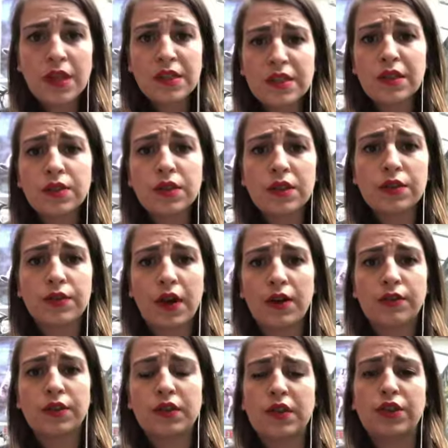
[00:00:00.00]
series of
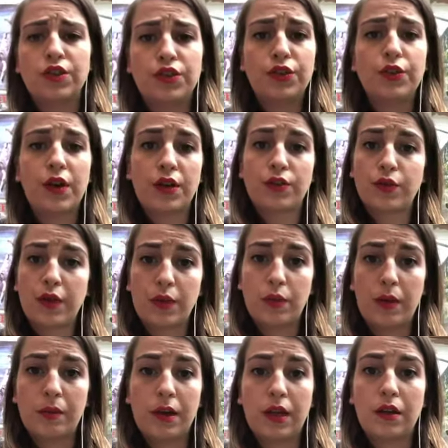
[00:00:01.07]
covers that do not treat
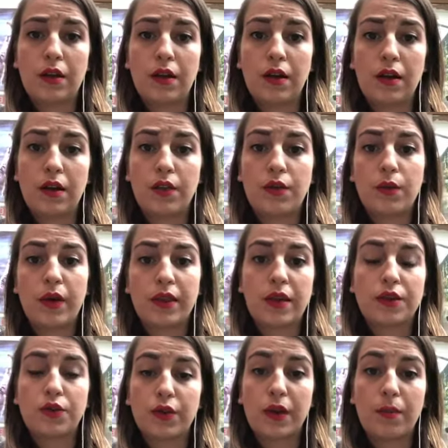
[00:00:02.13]
women uh, the way
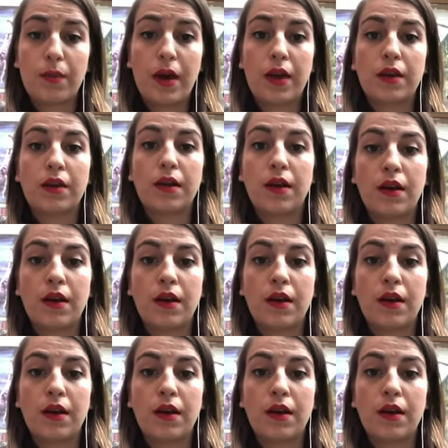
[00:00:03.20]
they treat men.